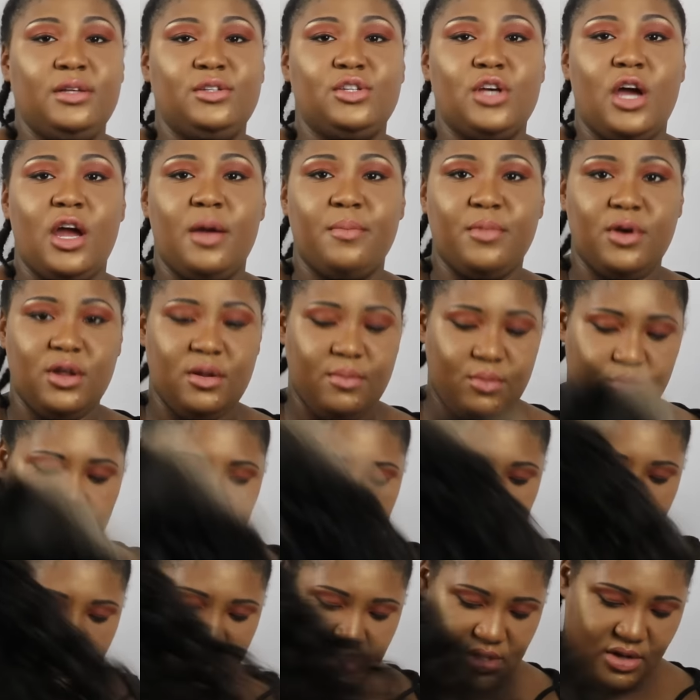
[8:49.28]
Sorry, I'm going to
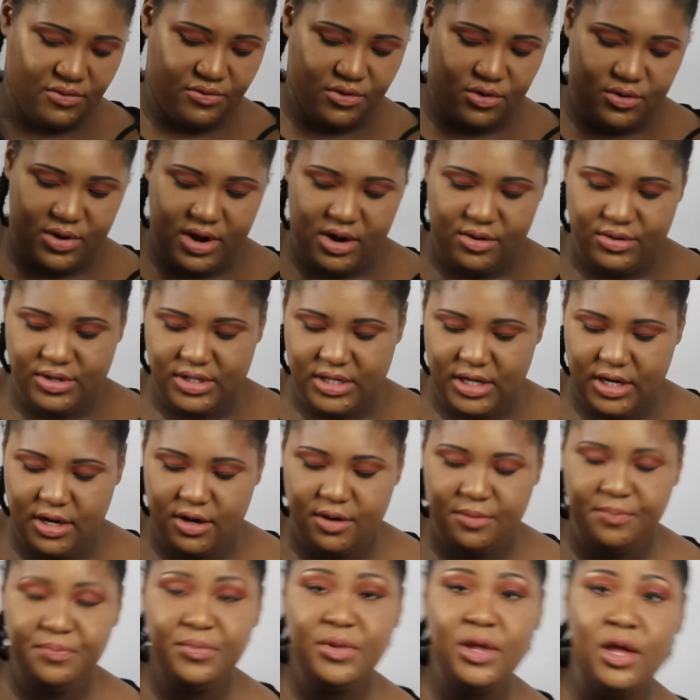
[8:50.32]
move some stuff around
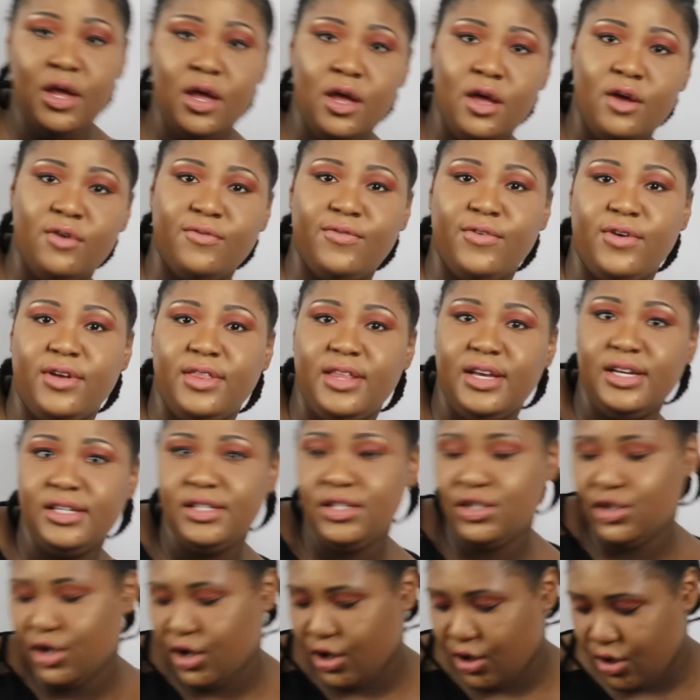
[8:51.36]
here. For
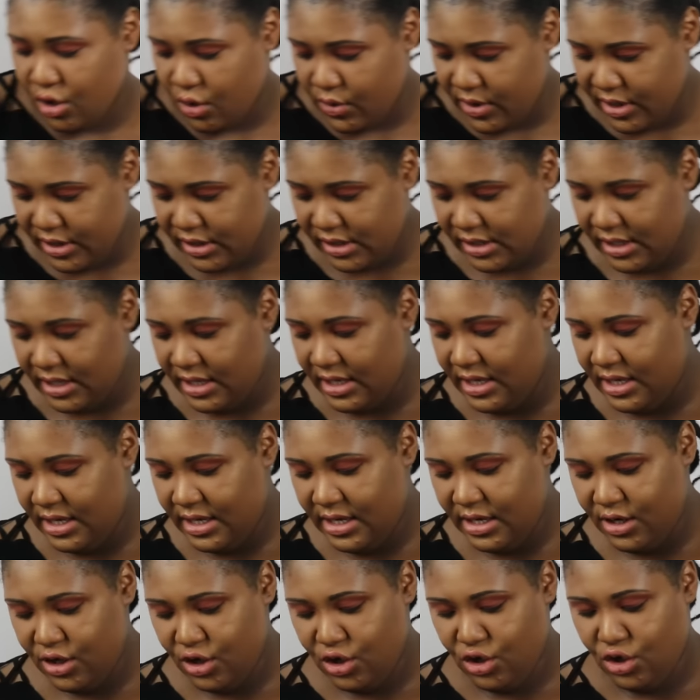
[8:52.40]
this, you're going to
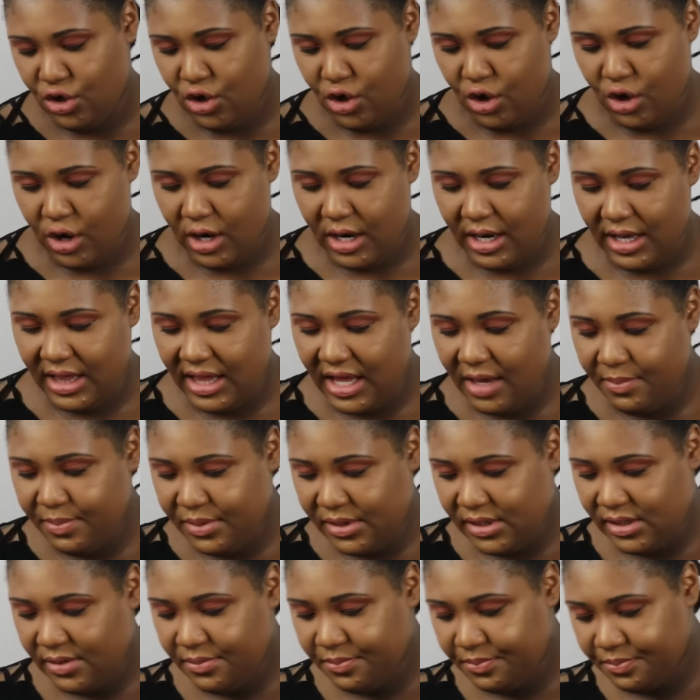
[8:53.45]
need your
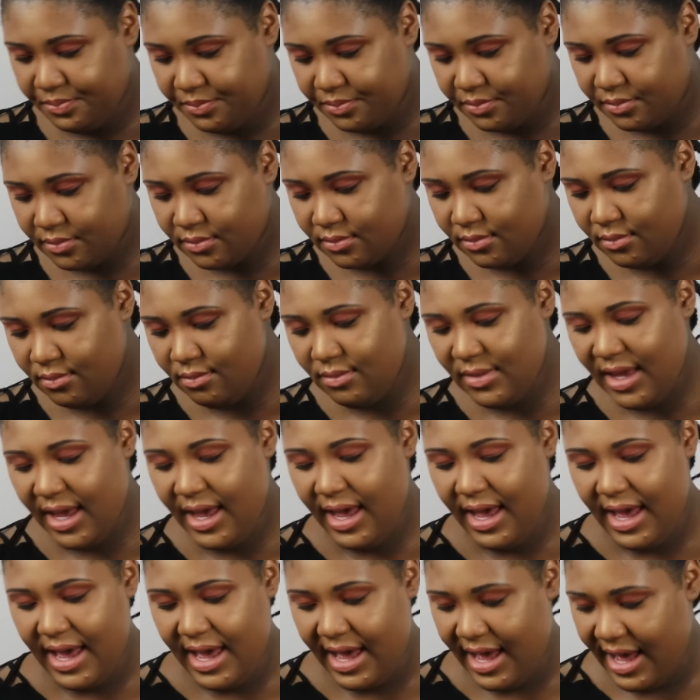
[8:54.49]
clips.
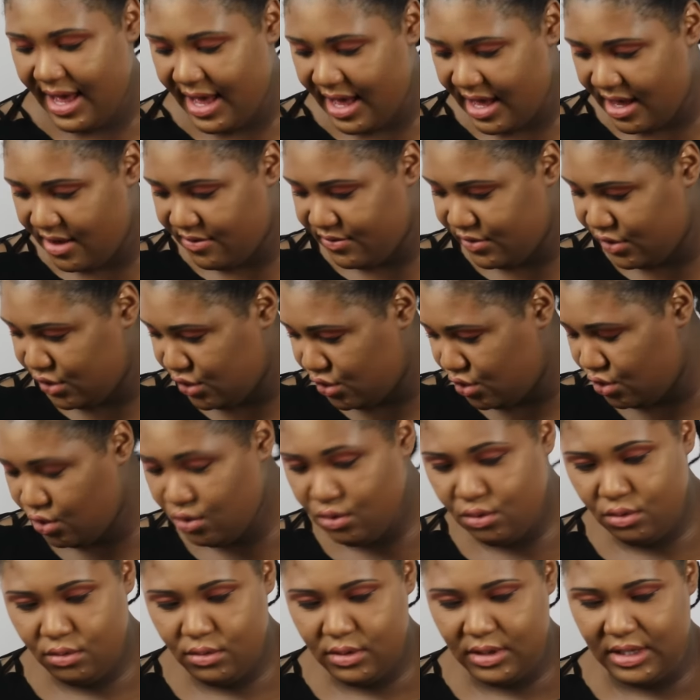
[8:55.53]
I have two.
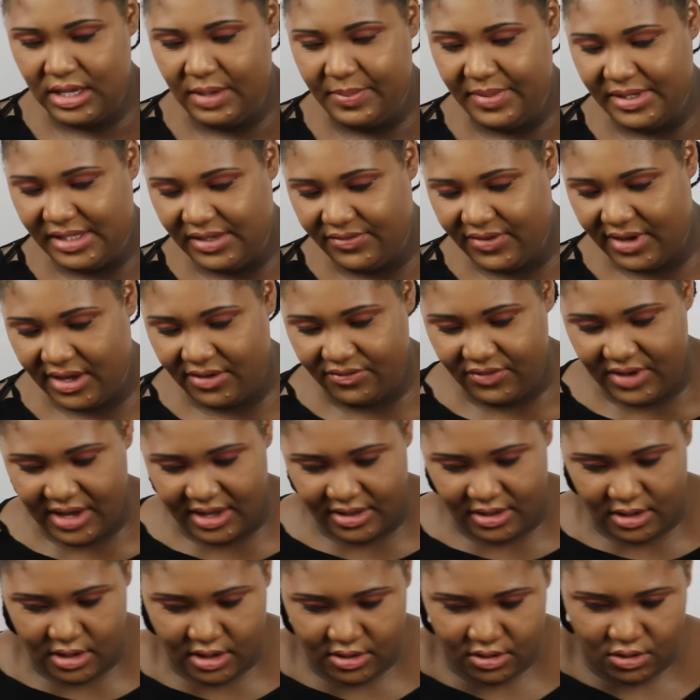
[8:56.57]
Let me see if I can
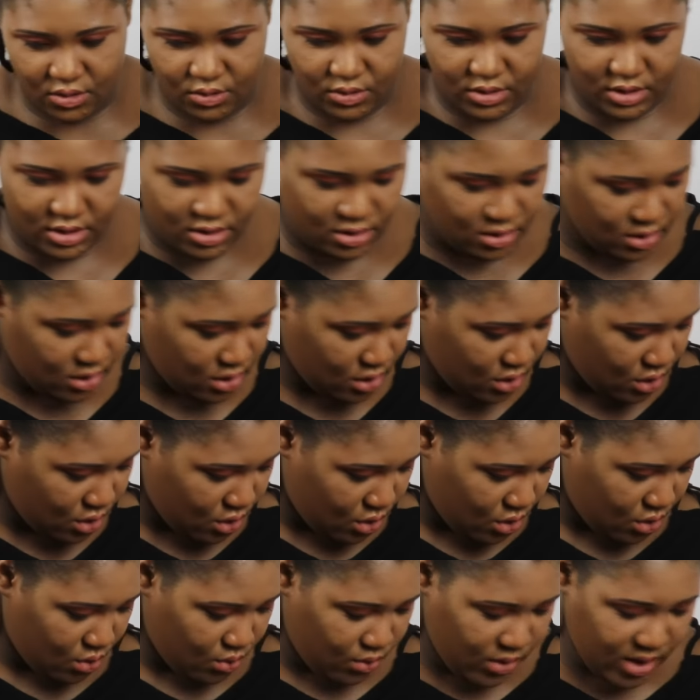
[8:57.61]
find the other one.
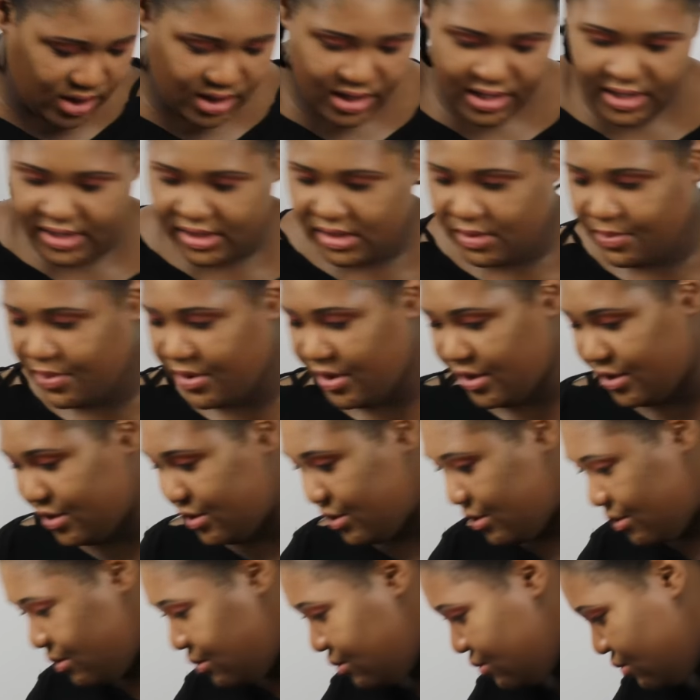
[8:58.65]
Where did it disappear
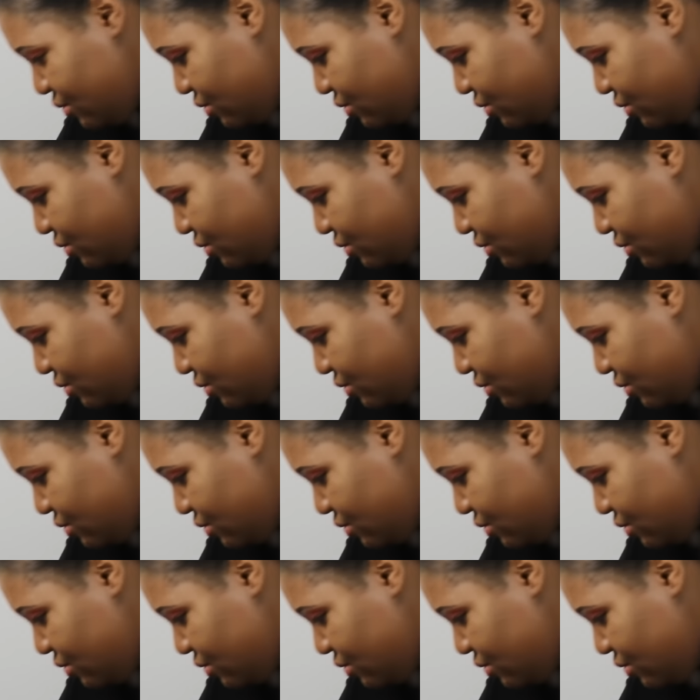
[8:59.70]
to?